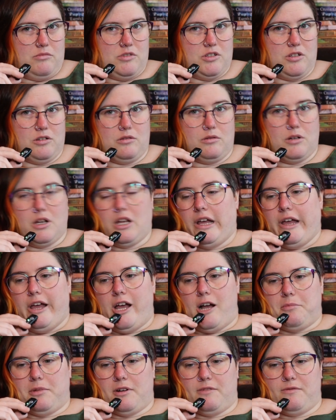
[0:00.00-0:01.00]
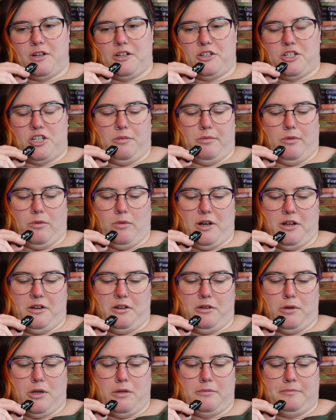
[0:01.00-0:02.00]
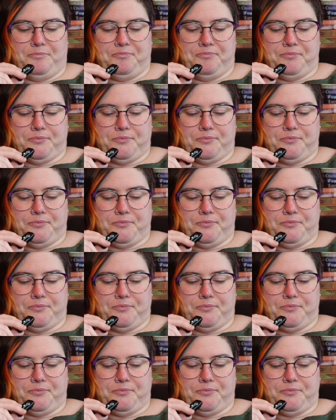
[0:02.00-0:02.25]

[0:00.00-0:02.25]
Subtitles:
So I'm going to find a cheaper way to do it.